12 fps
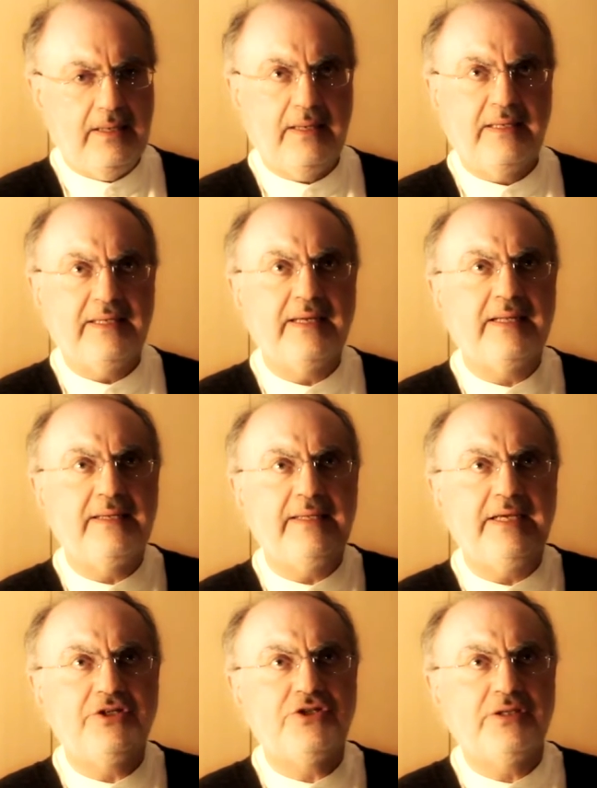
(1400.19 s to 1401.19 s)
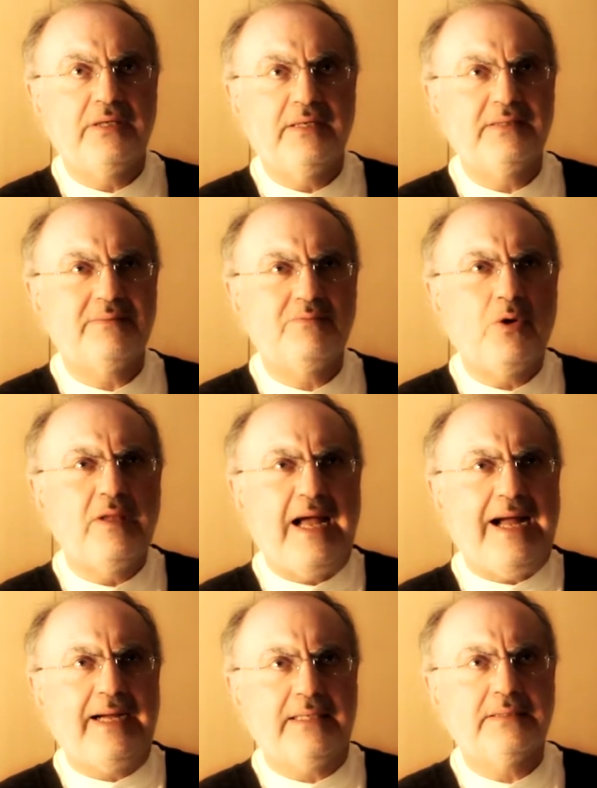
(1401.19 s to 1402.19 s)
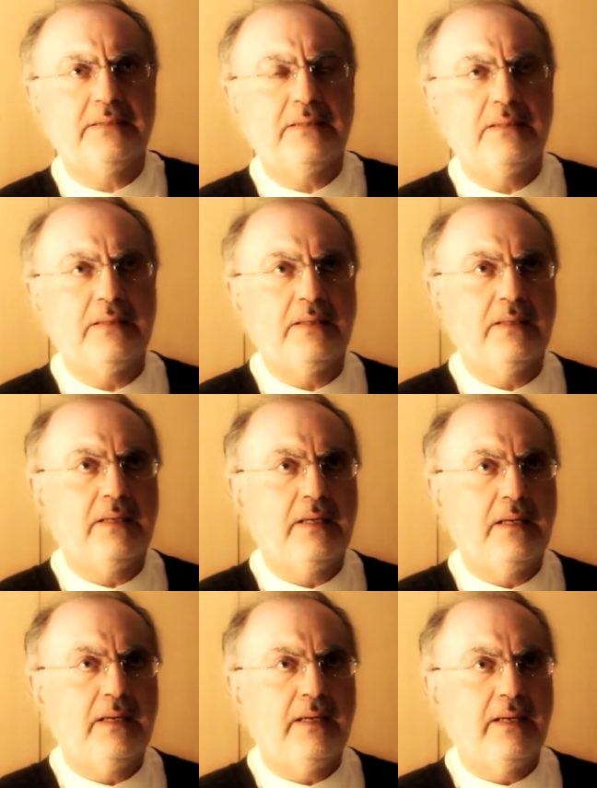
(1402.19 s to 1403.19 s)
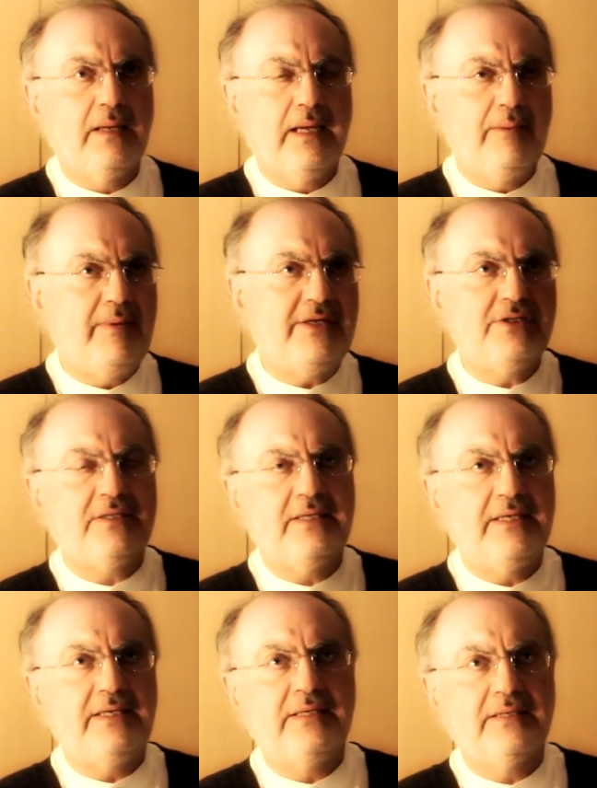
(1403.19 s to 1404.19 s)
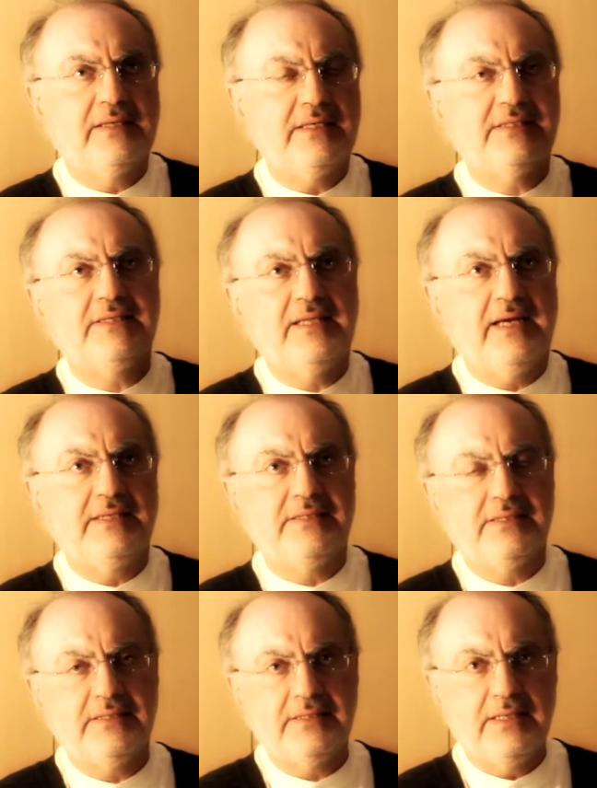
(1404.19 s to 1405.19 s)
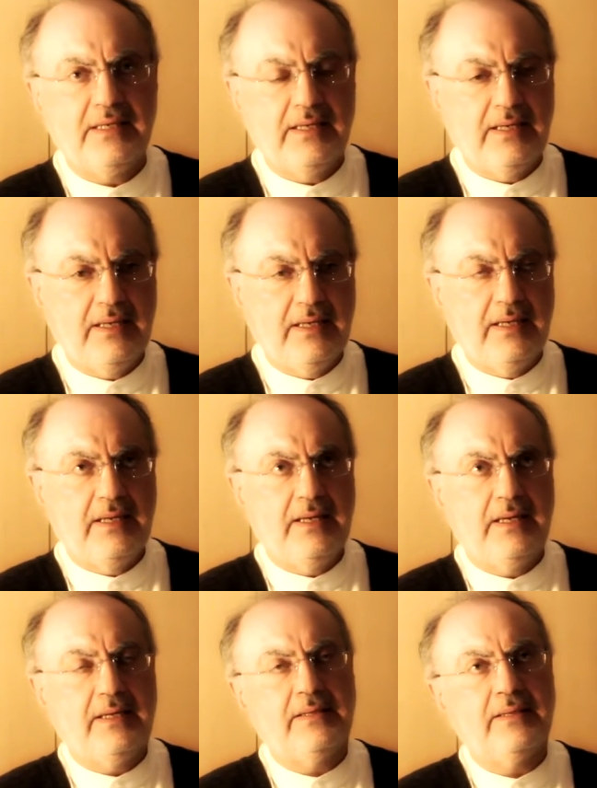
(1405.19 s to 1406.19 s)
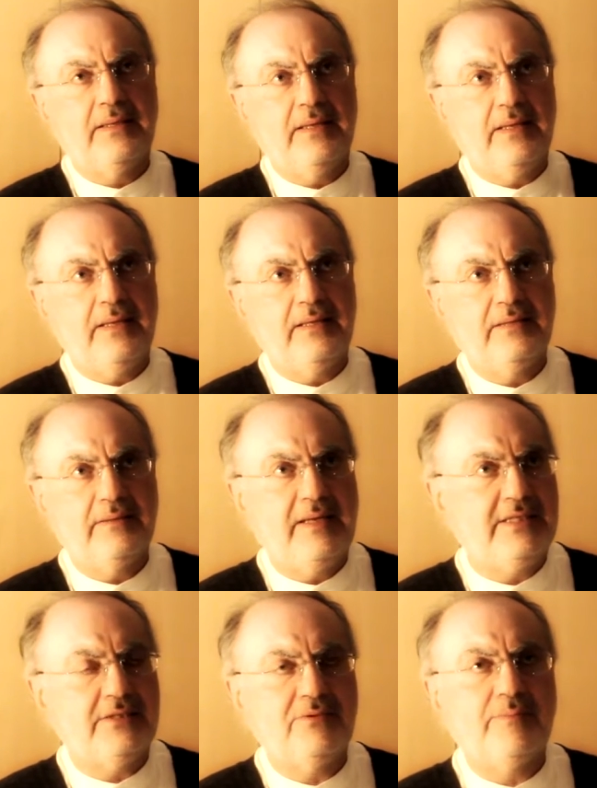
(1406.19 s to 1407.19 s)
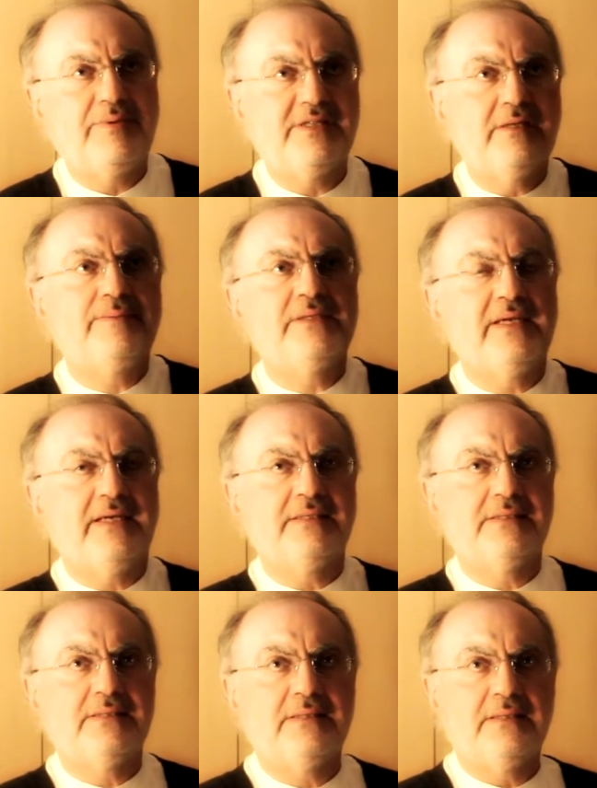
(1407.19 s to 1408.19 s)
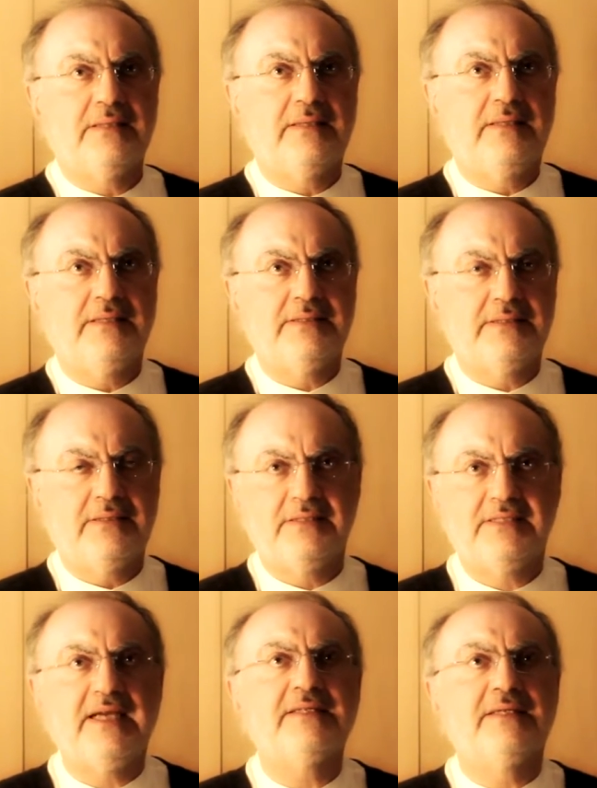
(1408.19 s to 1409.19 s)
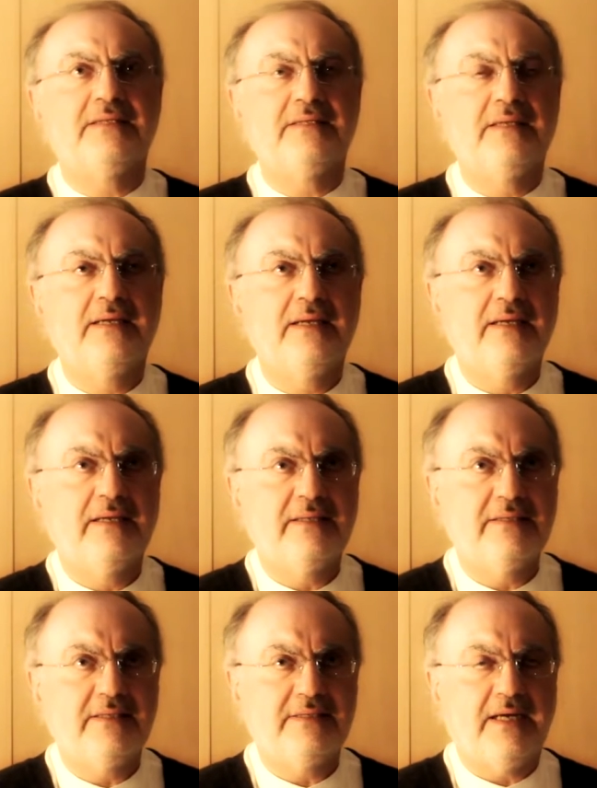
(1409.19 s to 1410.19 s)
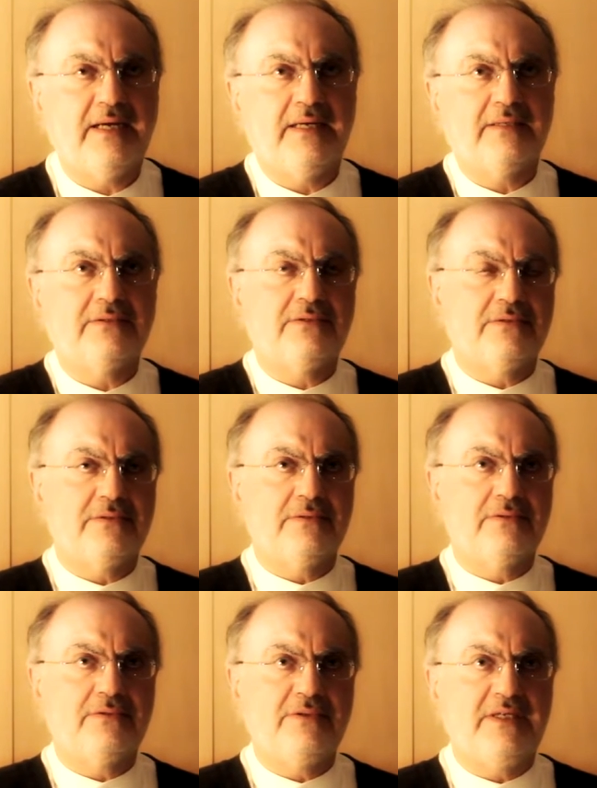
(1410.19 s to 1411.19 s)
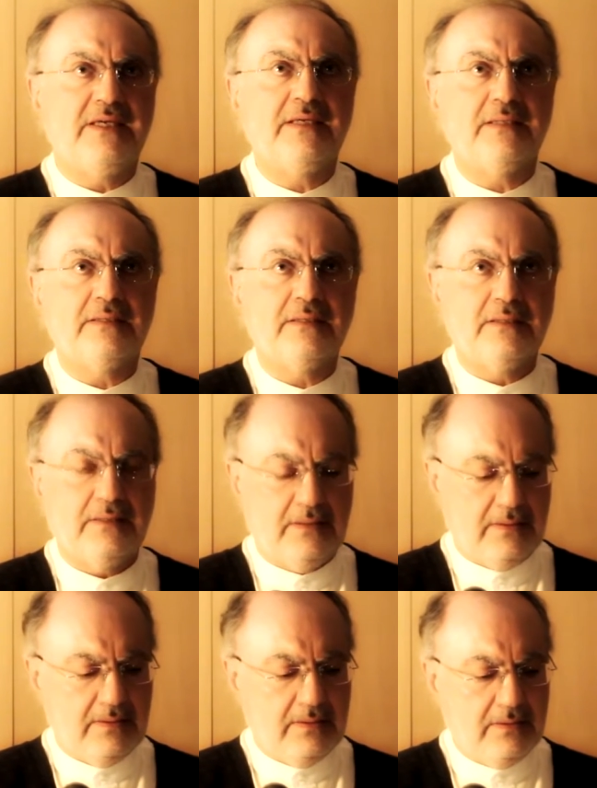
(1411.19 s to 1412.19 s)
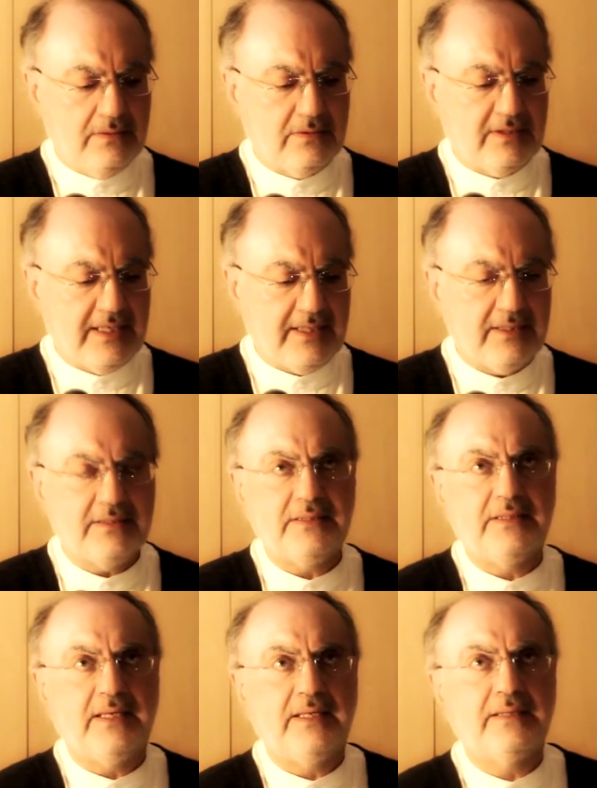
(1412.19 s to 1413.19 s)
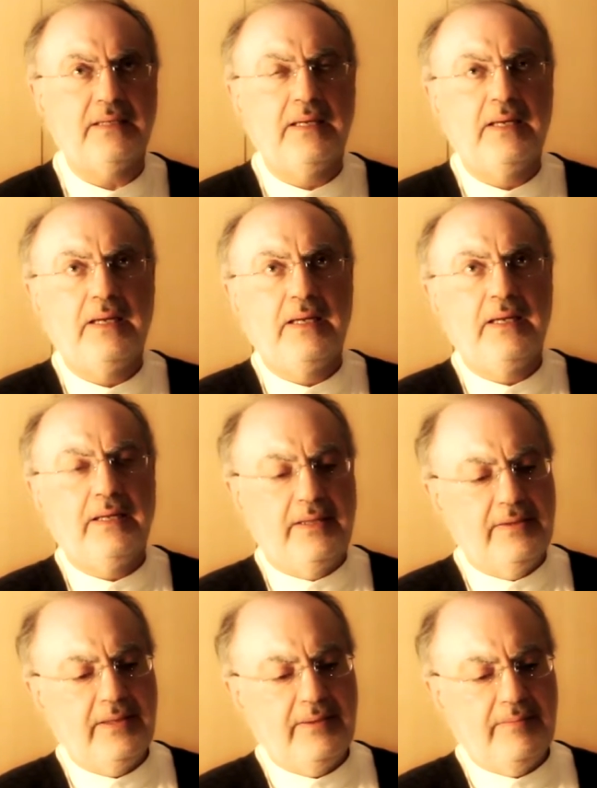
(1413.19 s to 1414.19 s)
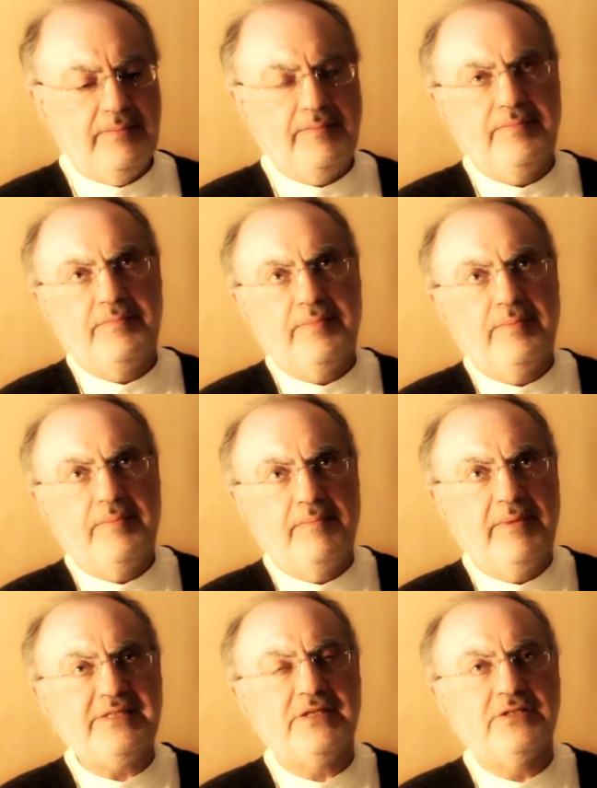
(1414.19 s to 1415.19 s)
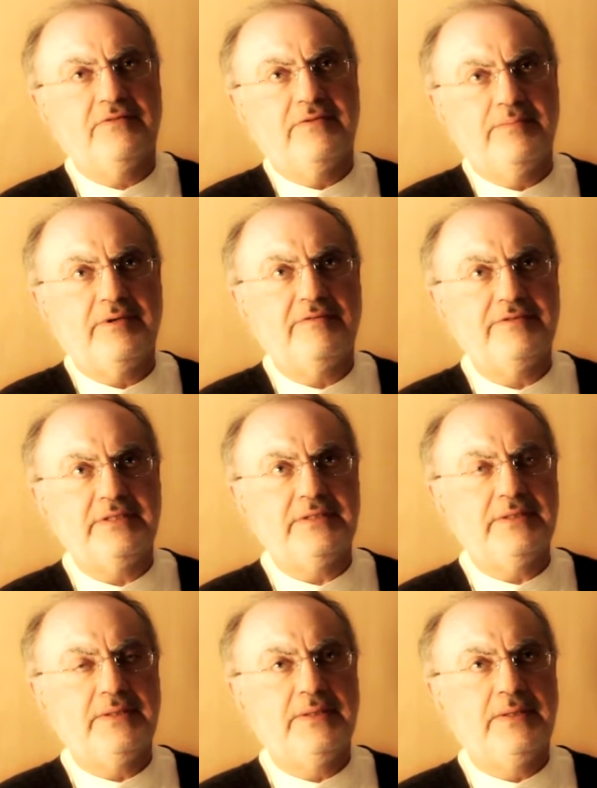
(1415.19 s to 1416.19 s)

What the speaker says: inclination, a small act immediately crystallizes and as well precipitates this sudden desire to yield to reality. And the message of the Prophet,